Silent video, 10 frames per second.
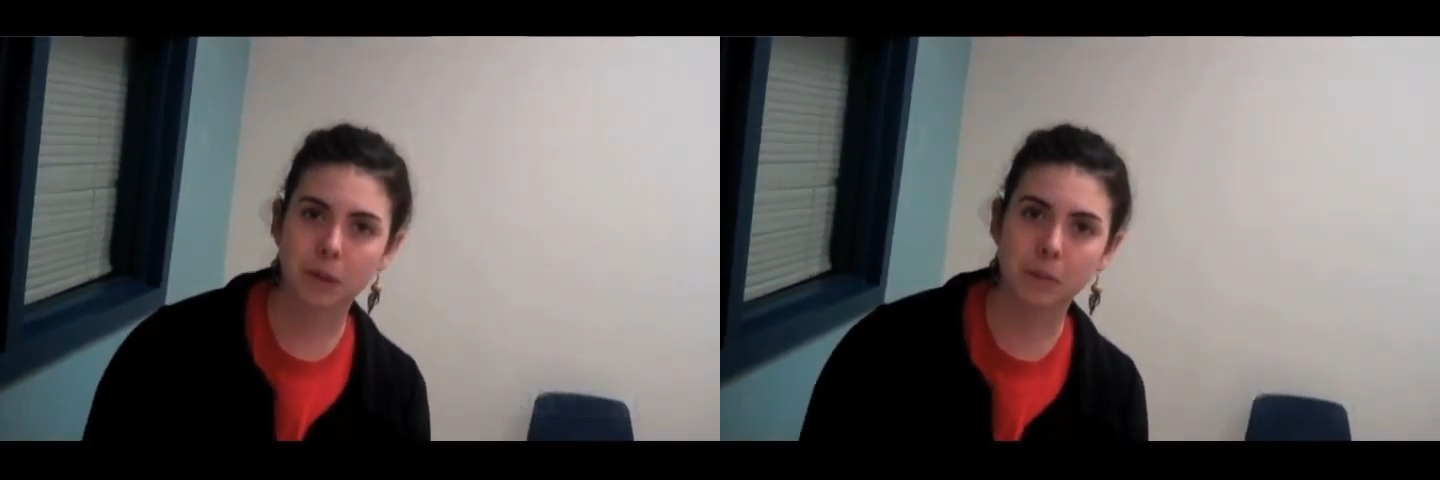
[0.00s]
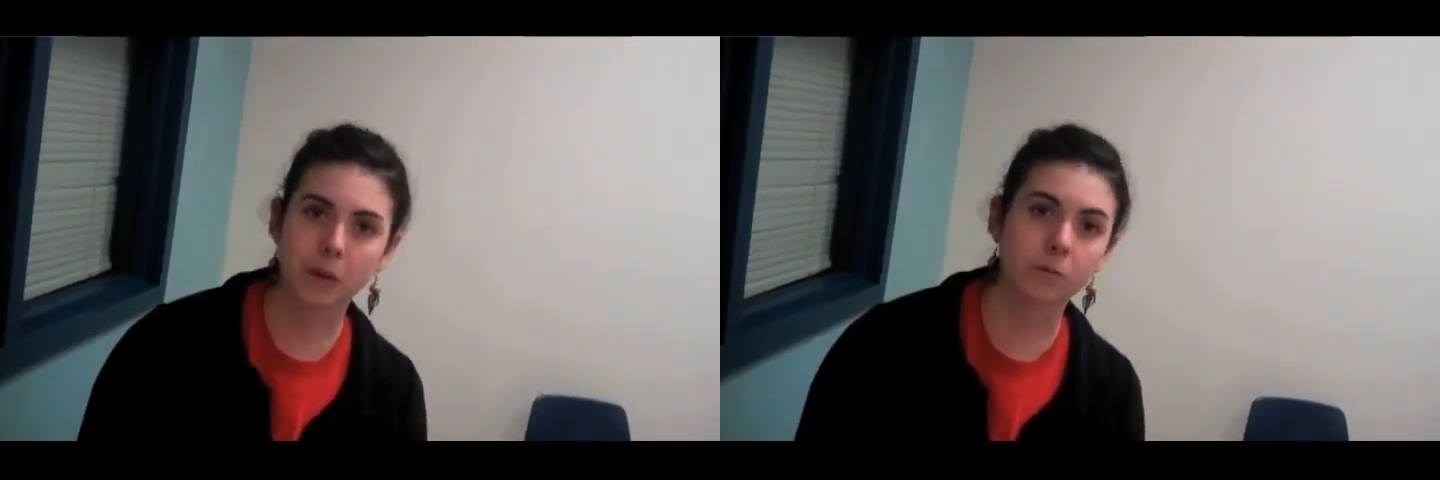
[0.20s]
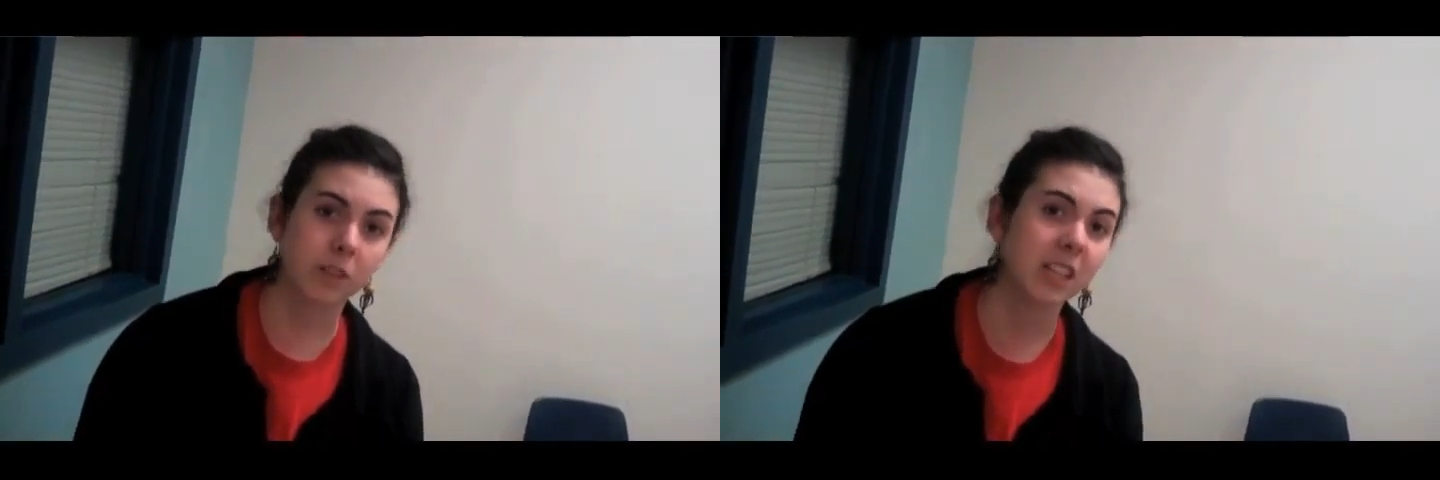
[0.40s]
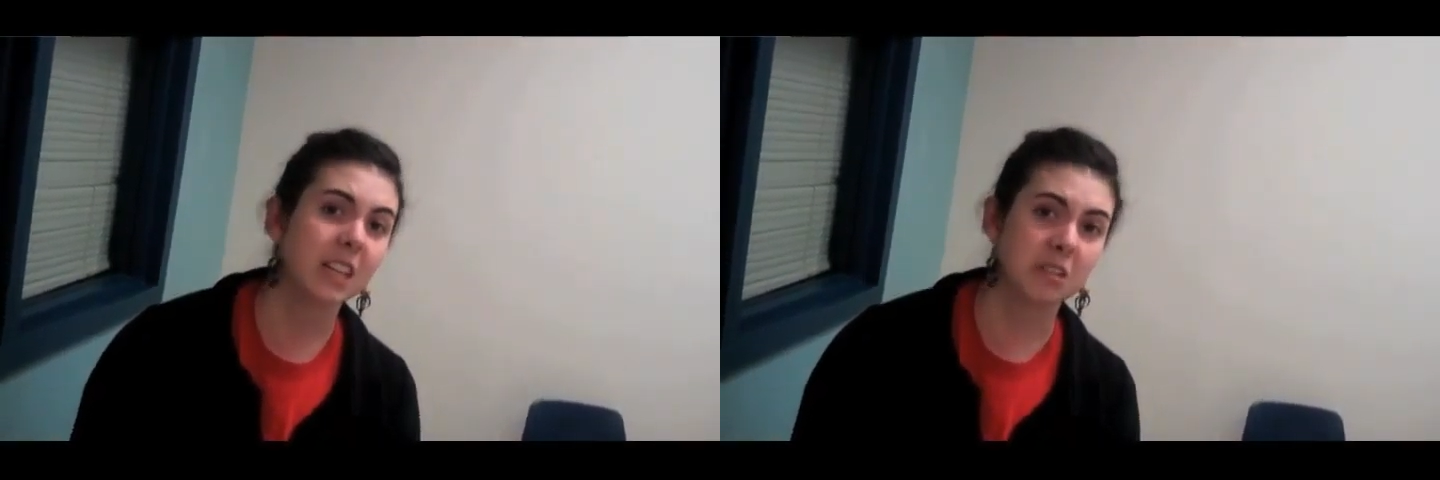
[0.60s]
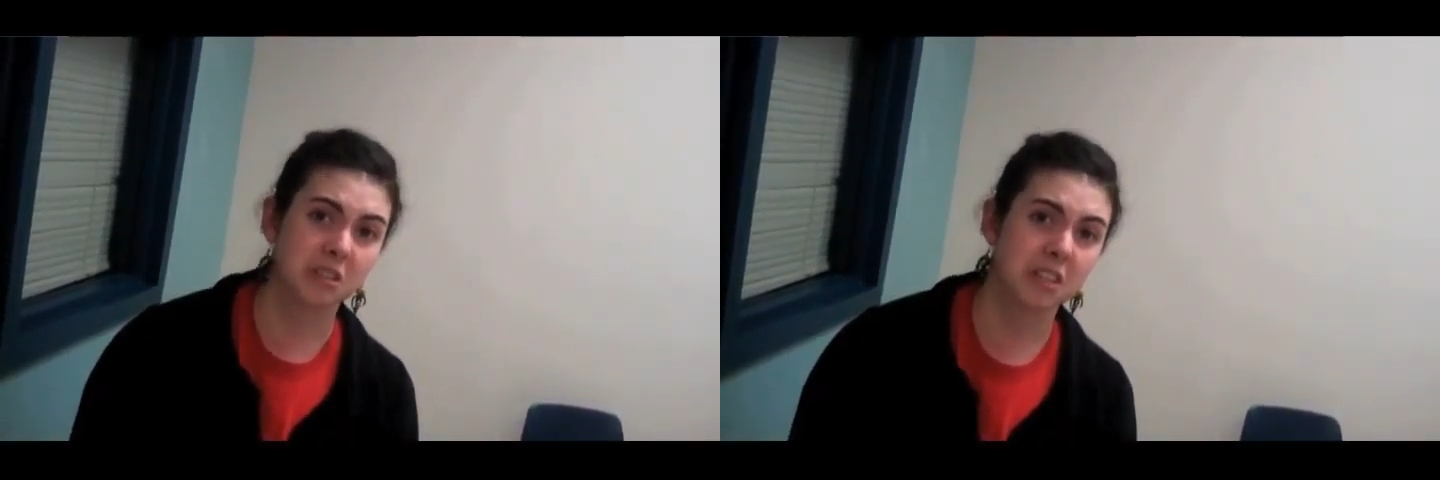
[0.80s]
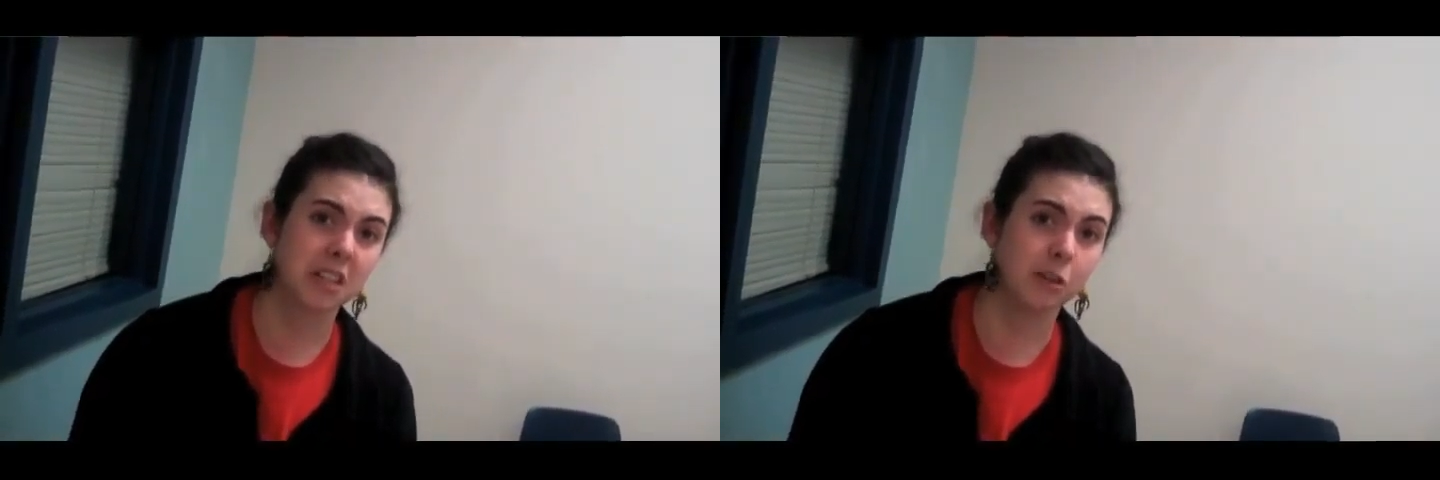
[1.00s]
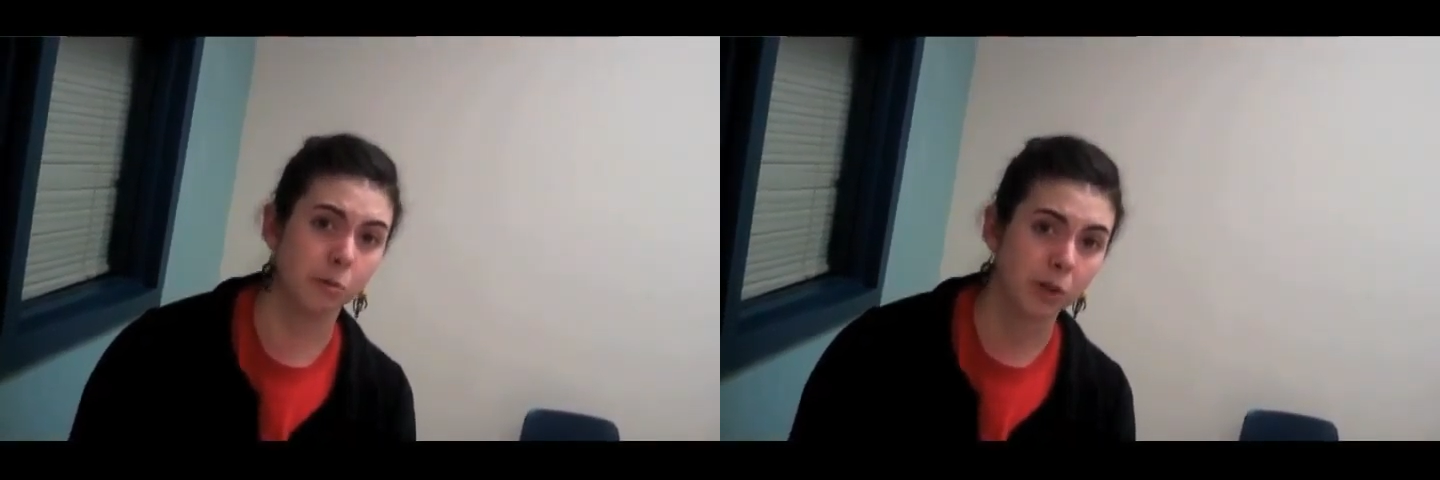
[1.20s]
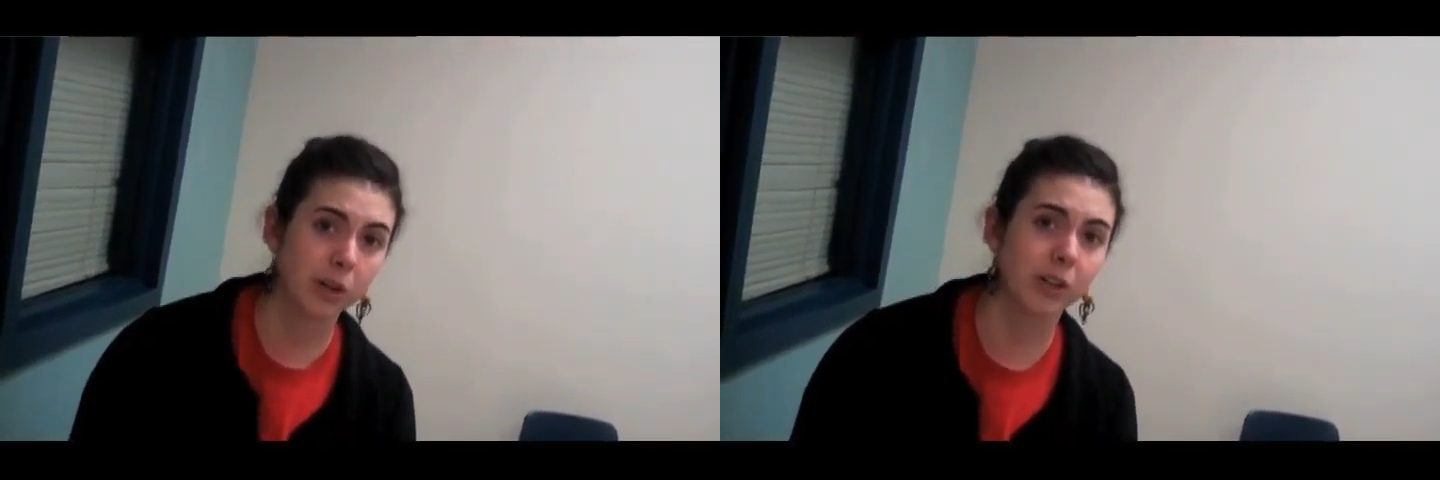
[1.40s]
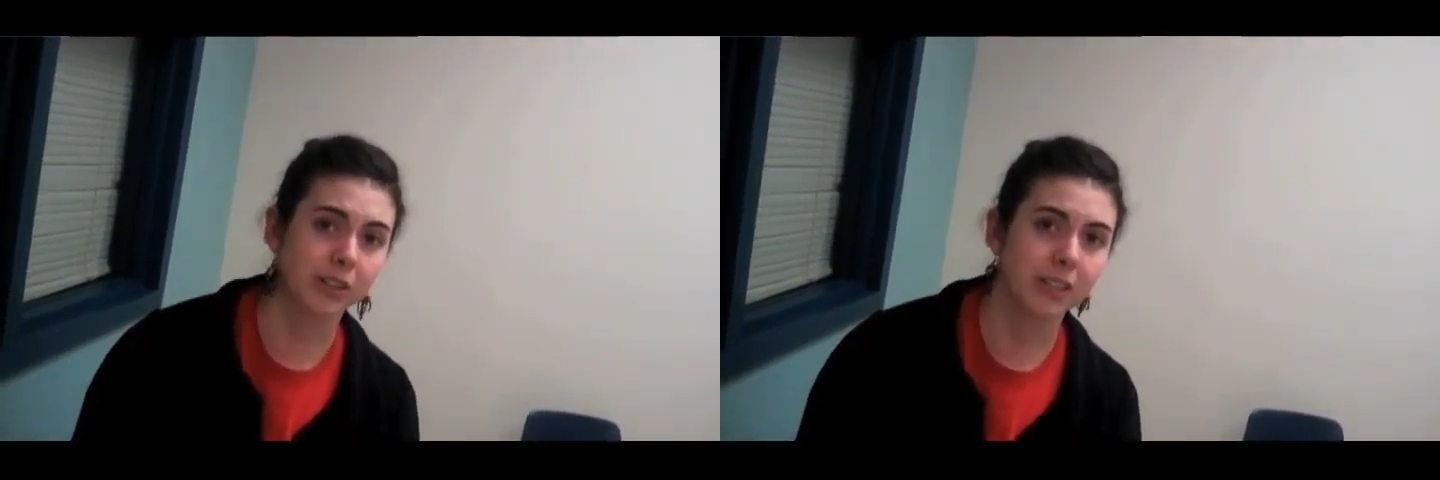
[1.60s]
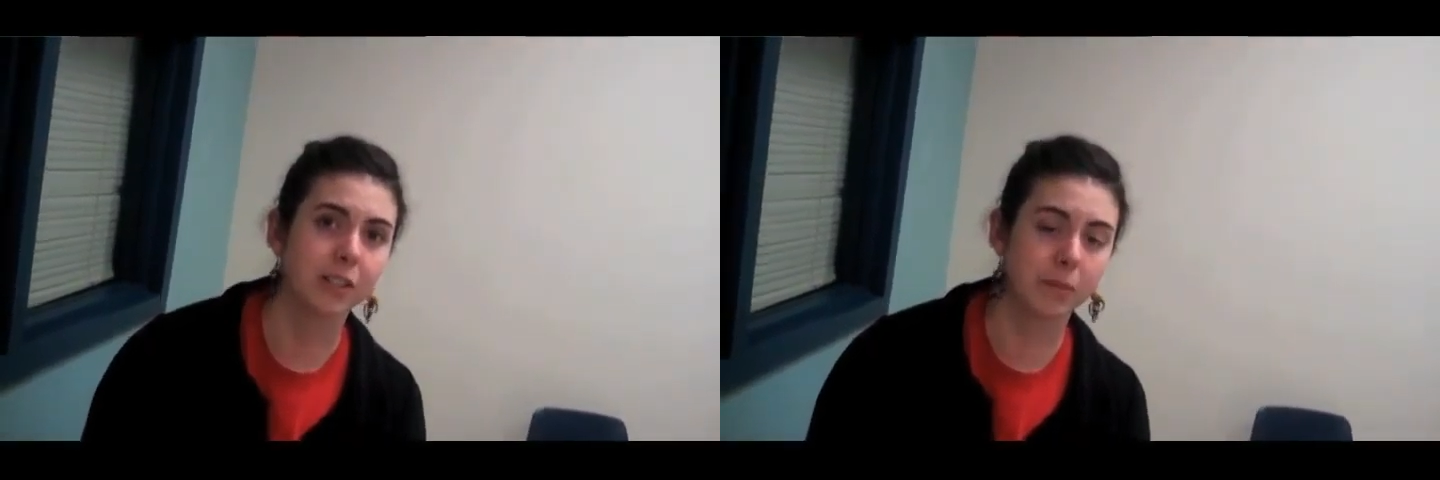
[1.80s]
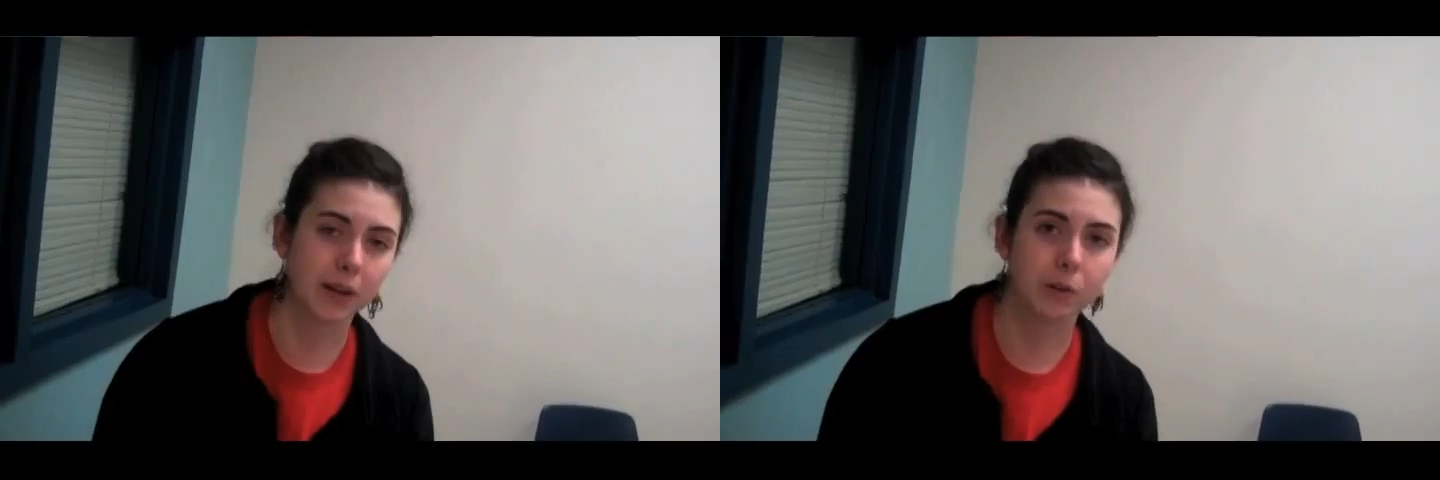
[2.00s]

people and really understand the world in a better way.